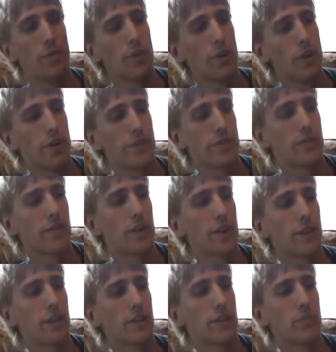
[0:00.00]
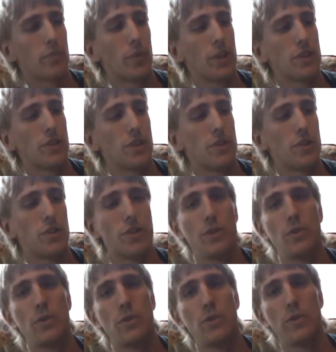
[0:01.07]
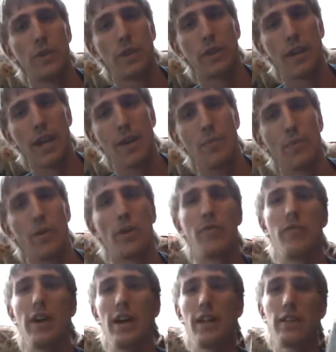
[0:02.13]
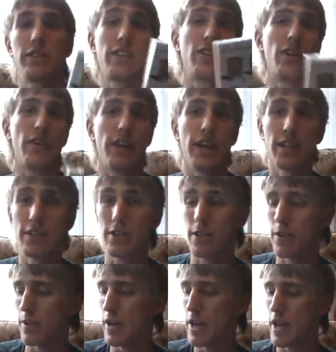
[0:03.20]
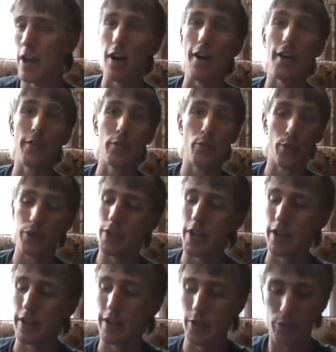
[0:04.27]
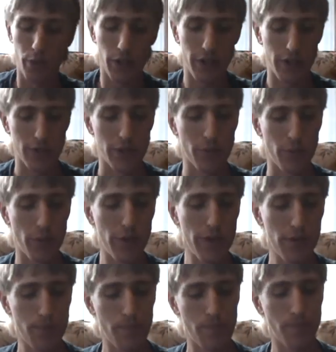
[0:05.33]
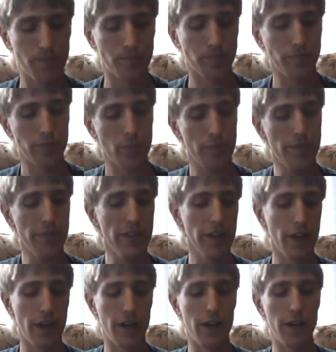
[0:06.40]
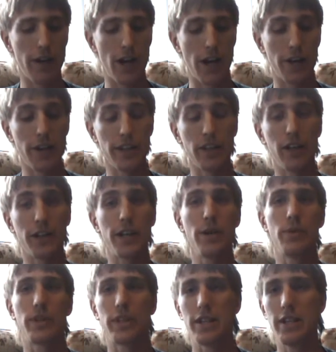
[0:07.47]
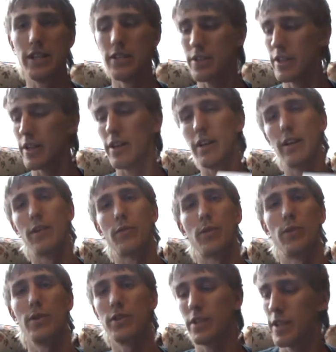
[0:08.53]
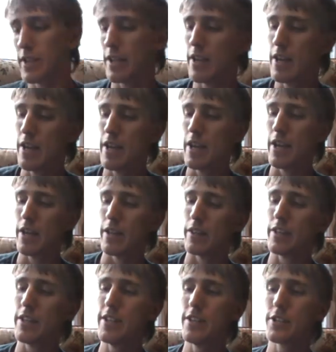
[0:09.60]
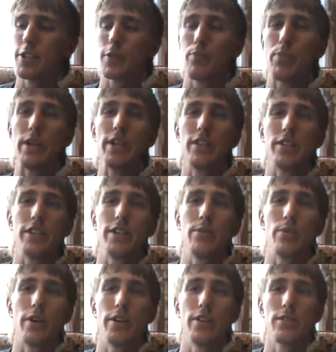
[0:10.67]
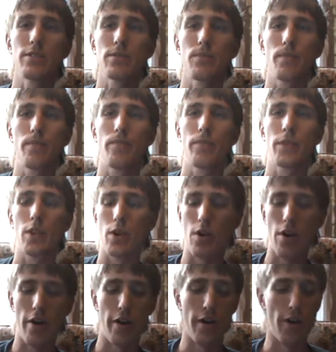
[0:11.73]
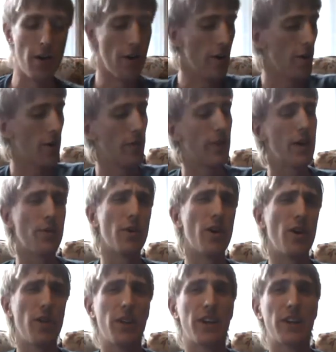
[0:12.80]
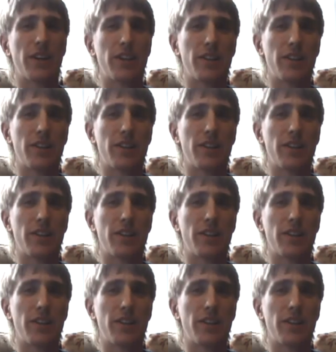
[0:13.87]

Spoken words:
ones for like the PlayStation 2 and the Game Boy Advance and all that. So I'll have to put that in and play it at some point. I got lucky with these, of course. Like these PC ones were all like